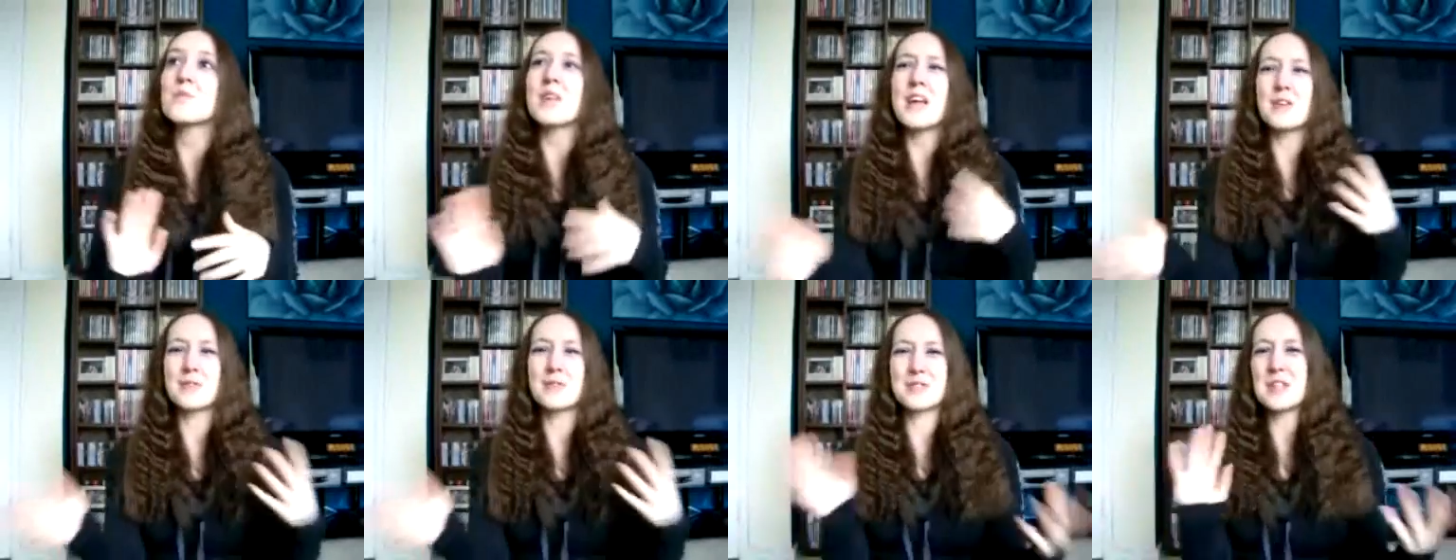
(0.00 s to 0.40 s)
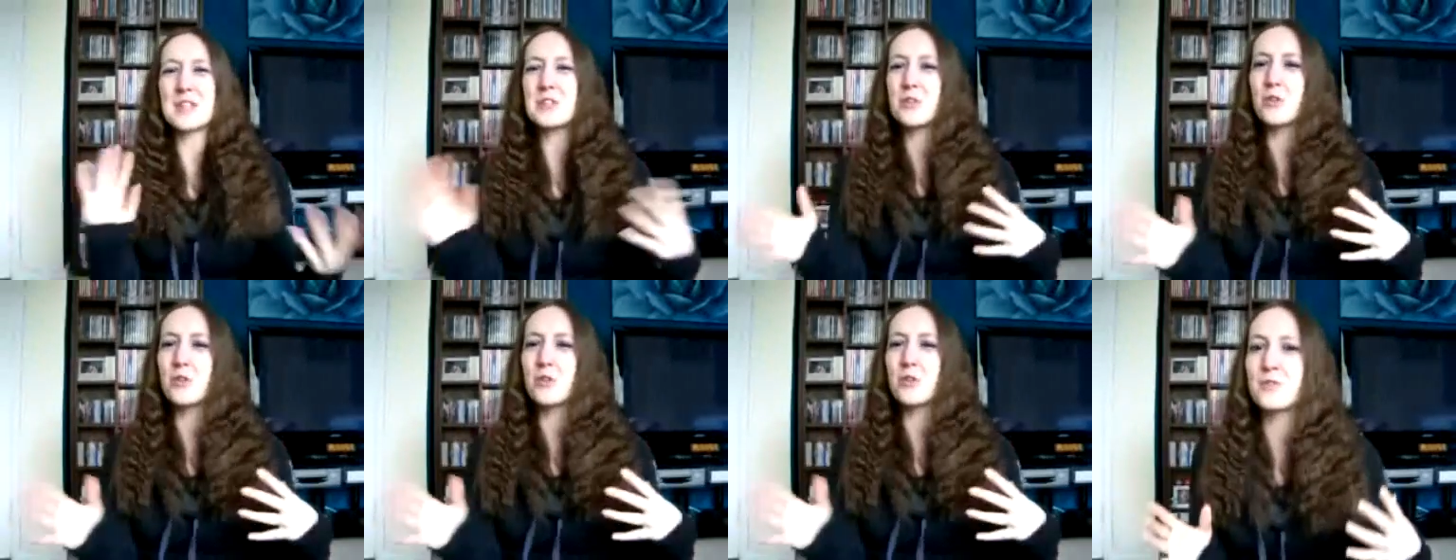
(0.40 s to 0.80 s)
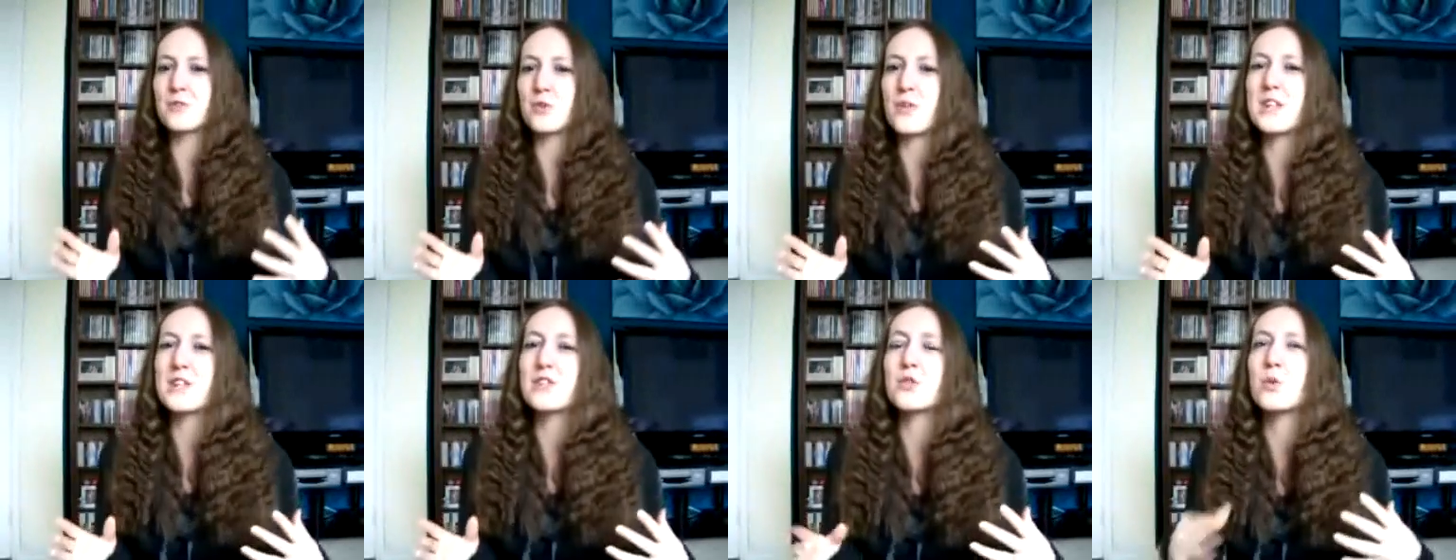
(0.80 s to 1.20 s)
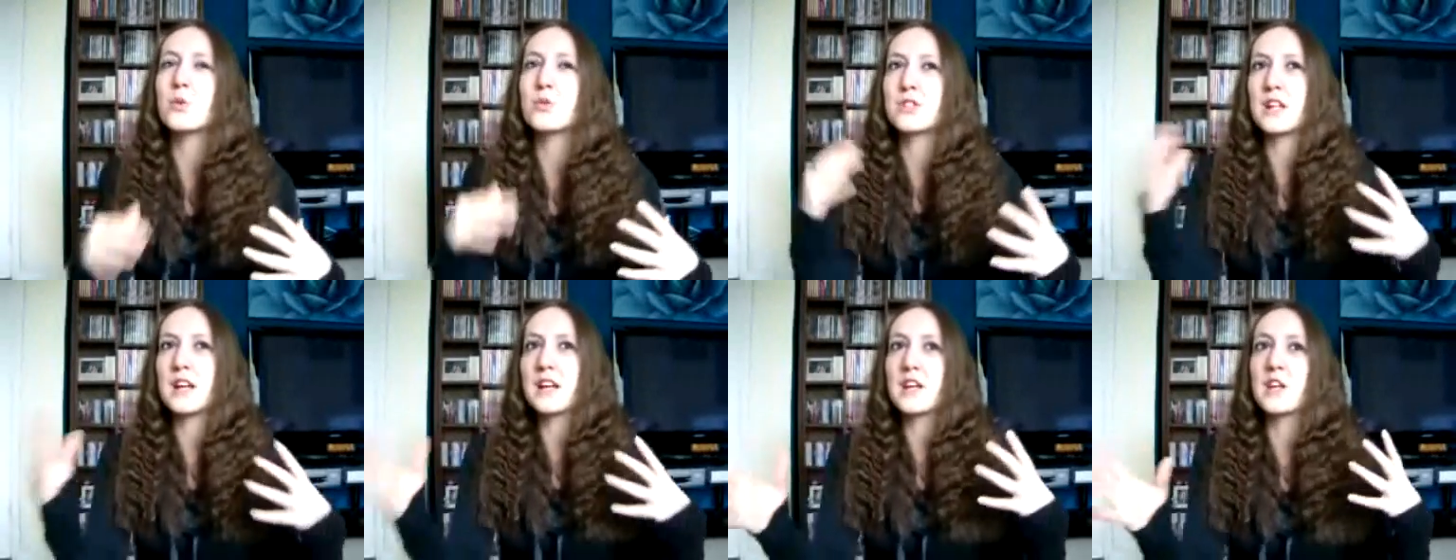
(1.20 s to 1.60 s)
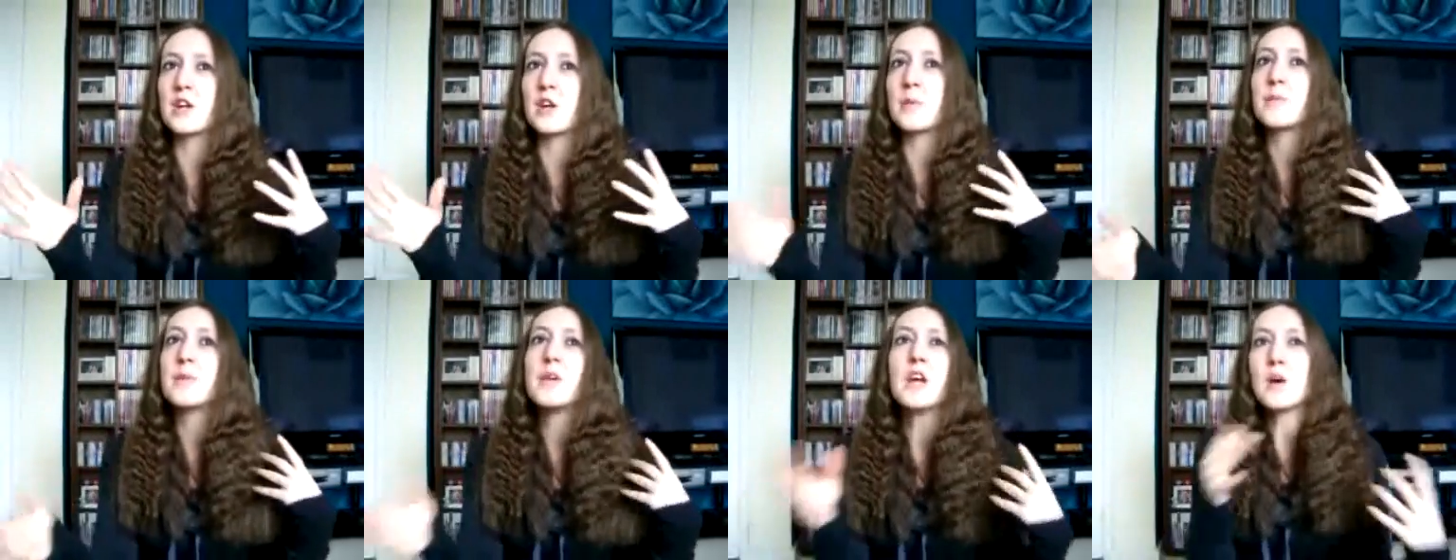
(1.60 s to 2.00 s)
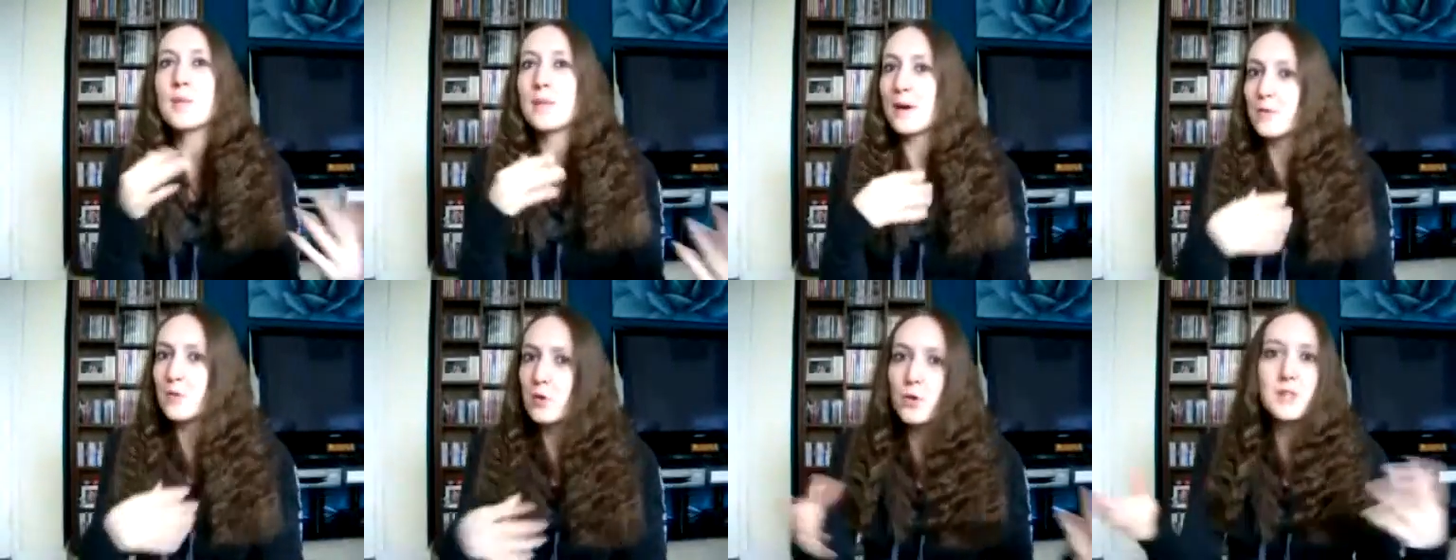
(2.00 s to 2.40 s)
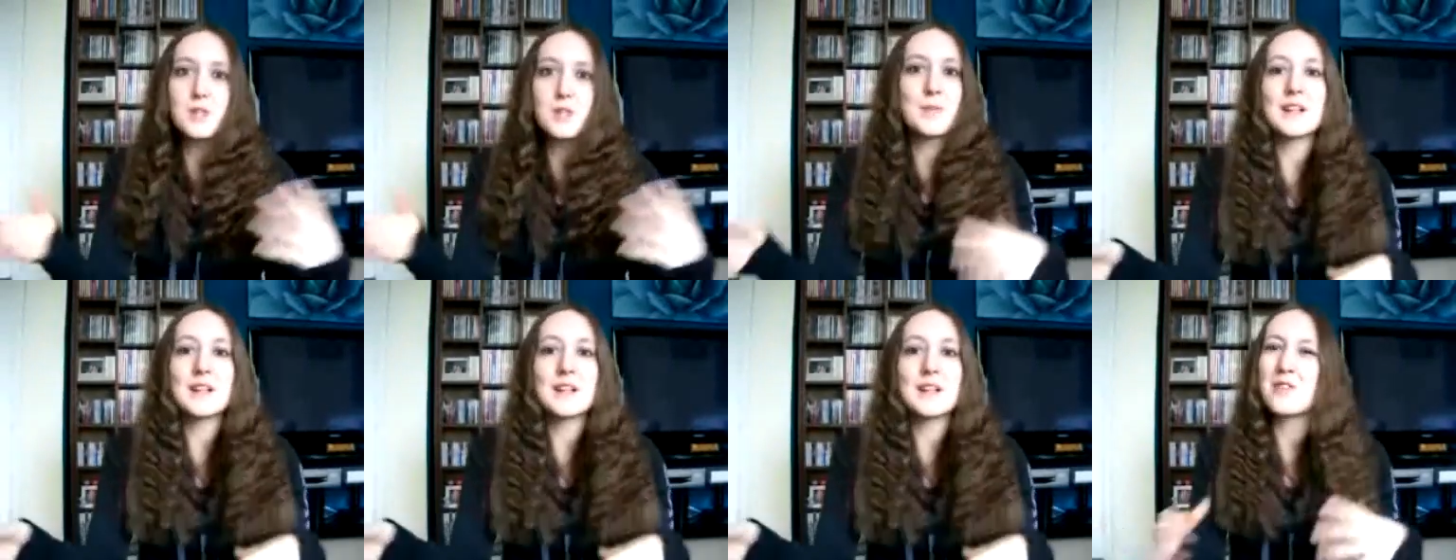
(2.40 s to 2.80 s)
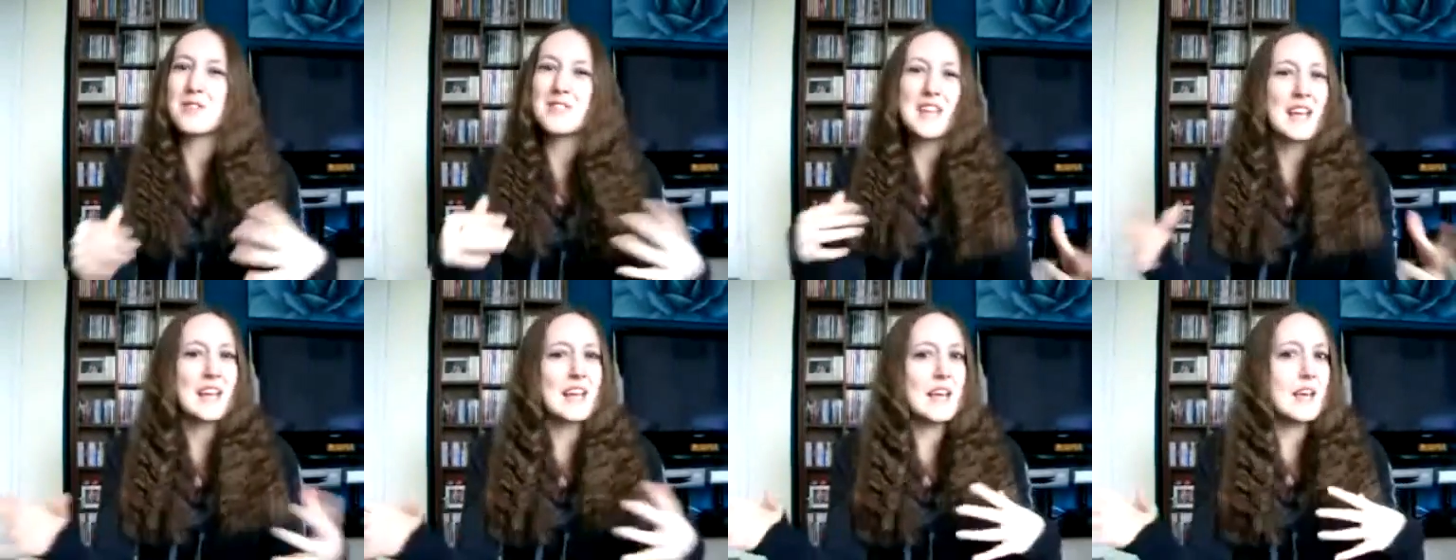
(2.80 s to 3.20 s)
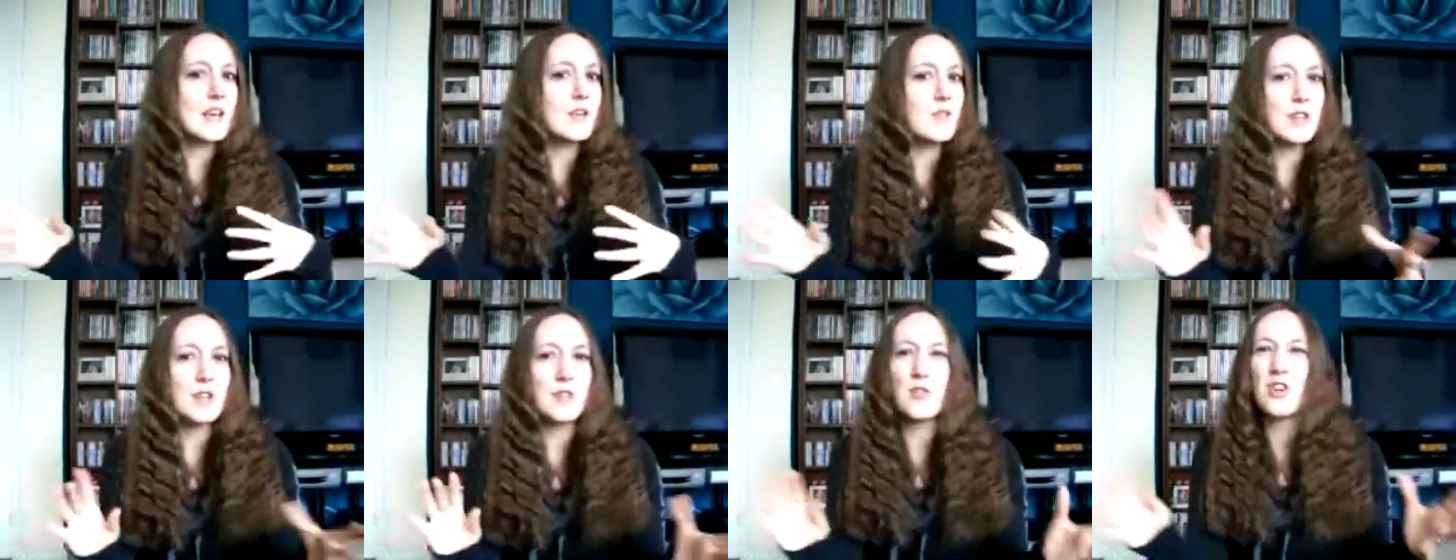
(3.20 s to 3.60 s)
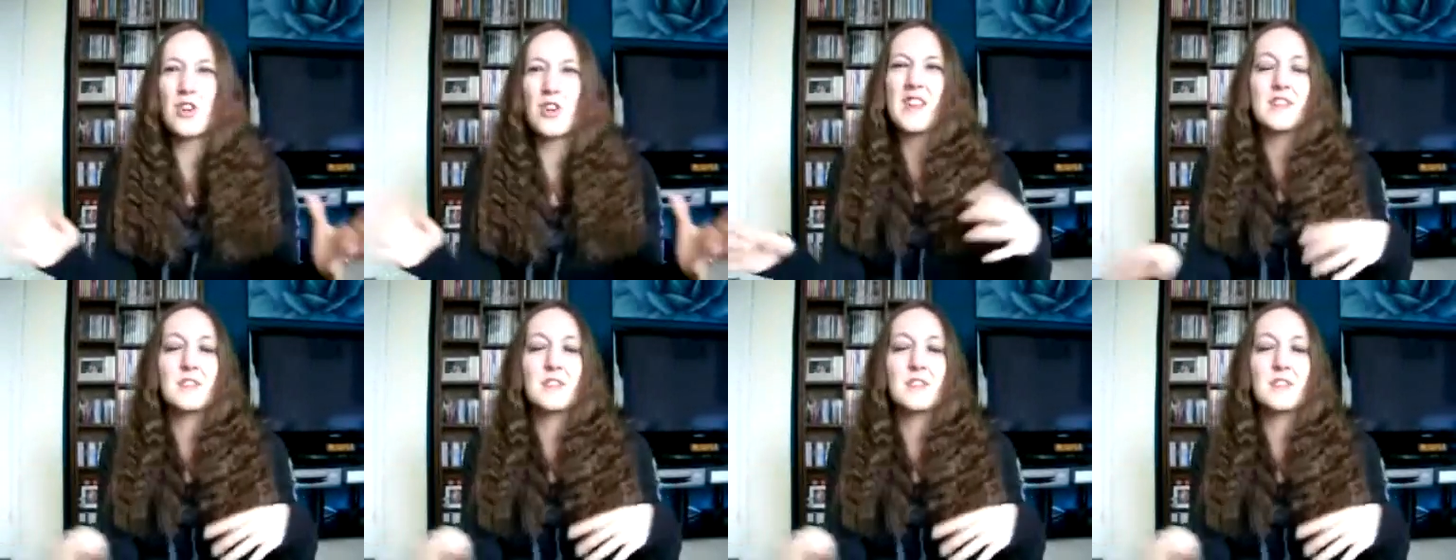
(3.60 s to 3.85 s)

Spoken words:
And obviously they do lots of they talk like, about Raw and SmackDown, TNA, Ring of Honor.